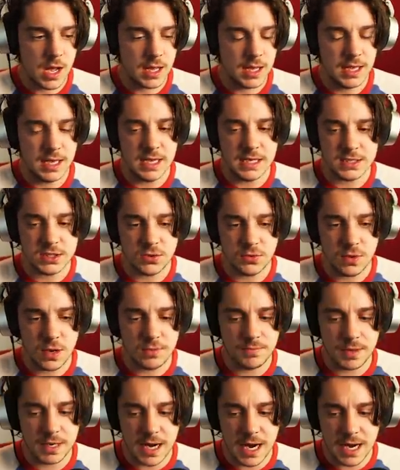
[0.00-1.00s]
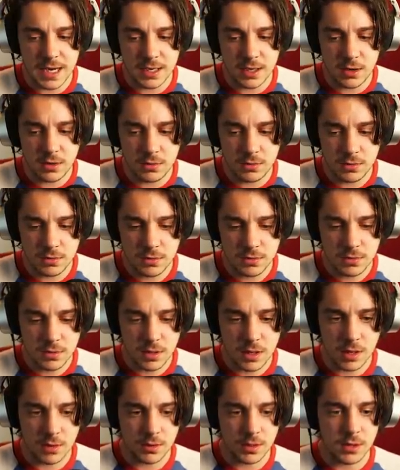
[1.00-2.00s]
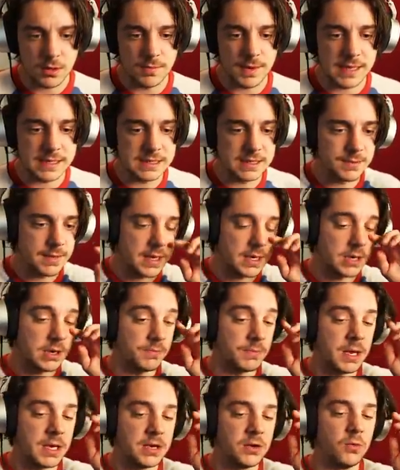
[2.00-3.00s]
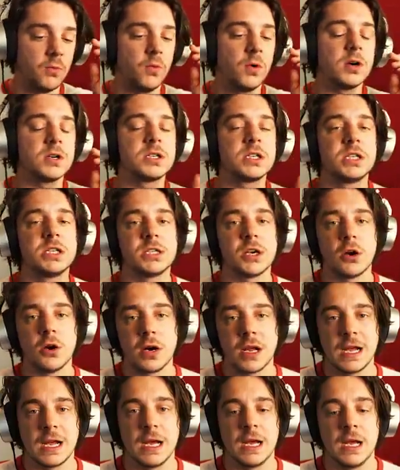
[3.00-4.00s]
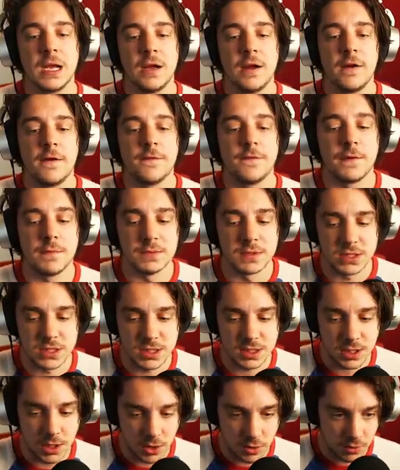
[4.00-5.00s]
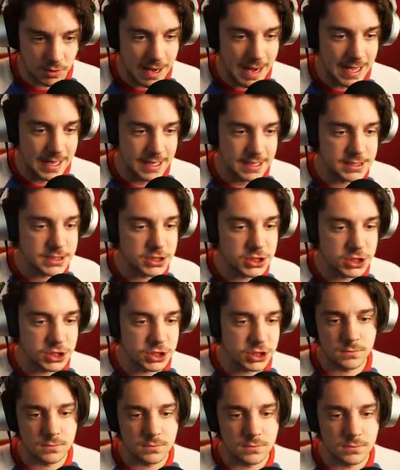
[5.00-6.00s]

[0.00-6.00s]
he gets to run, but I don't? All right, we're going back to the menu. menu. We're starting from scratch.